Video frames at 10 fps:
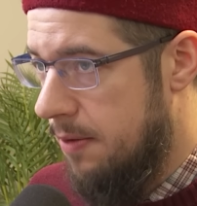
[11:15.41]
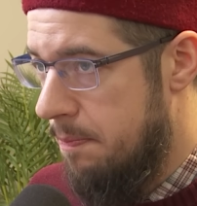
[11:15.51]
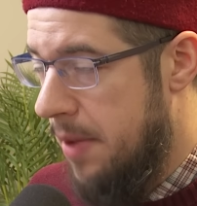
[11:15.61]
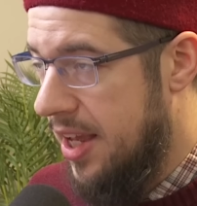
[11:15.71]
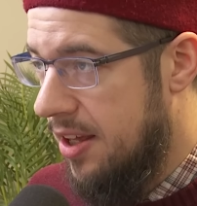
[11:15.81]

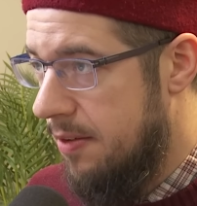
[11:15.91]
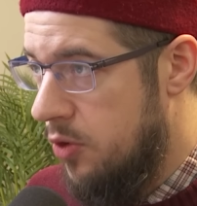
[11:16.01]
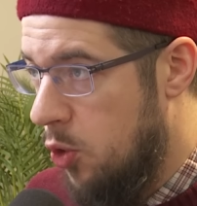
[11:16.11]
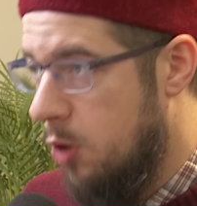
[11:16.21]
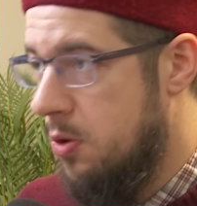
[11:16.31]
make
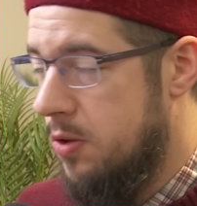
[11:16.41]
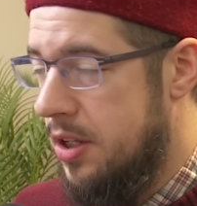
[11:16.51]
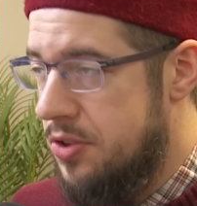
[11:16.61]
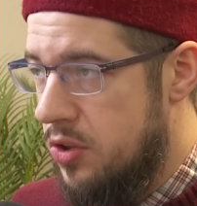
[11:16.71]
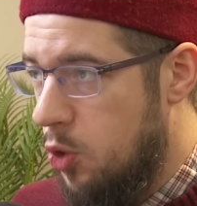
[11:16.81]
normal
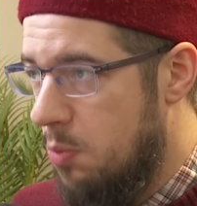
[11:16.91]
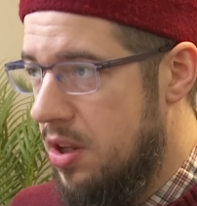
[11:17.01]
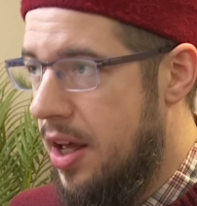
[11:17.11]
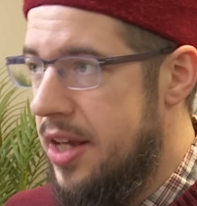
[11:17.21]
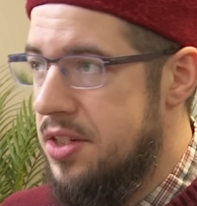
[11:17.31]
and to
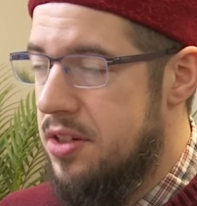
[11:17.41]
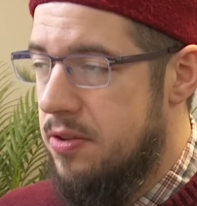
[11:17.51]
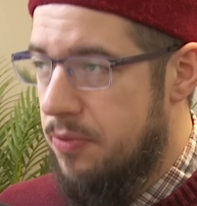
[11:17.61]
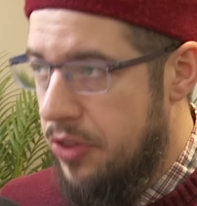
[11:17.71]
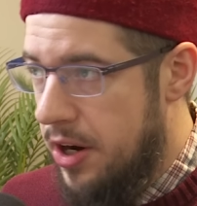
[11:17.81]
normalize
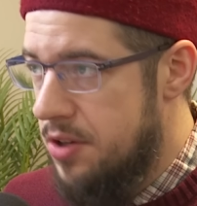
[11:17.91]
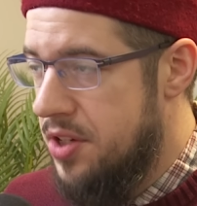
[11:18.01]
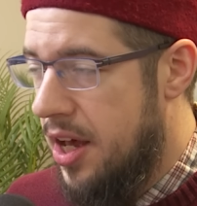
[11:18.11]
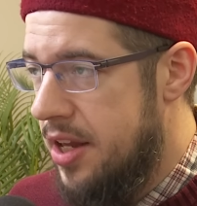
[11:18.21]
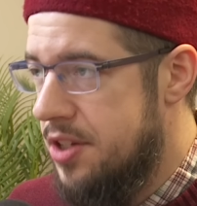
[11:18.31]
their
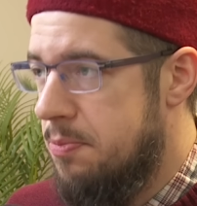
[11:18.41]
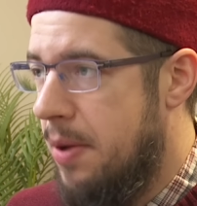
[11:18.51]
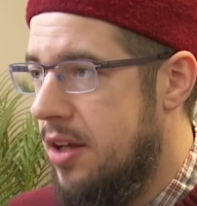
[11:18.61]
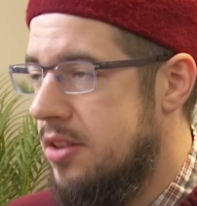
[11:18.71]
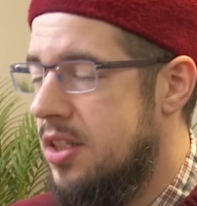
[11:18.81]
Zionist
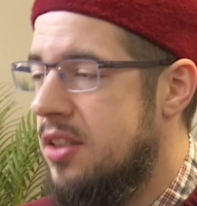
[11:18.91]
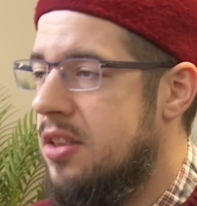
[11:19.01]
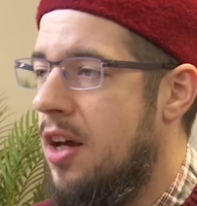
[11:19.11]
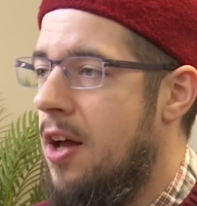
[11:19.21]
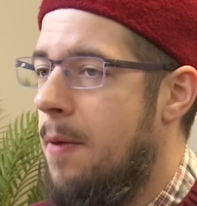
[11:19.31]
politics?